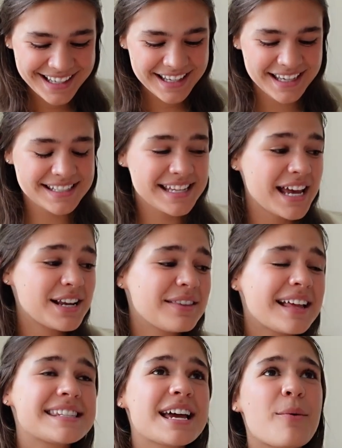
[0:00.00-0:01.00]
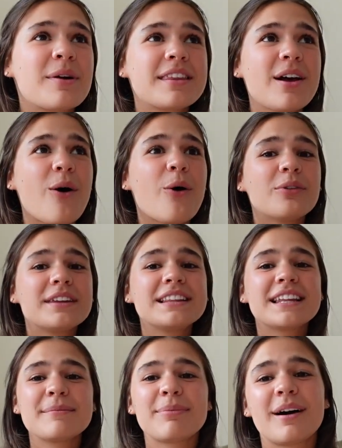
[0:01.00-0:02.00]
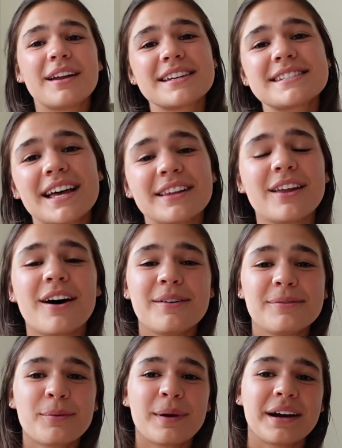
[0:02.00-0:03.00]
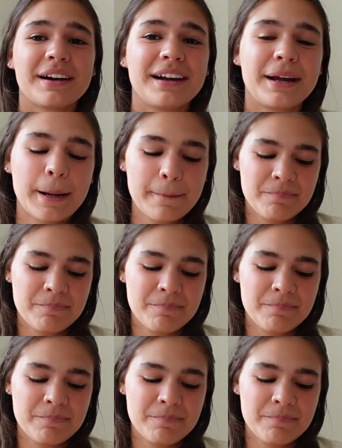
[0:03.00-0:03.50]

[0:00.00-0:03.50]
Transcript: Because I that's like one of the only lip products I love wearing.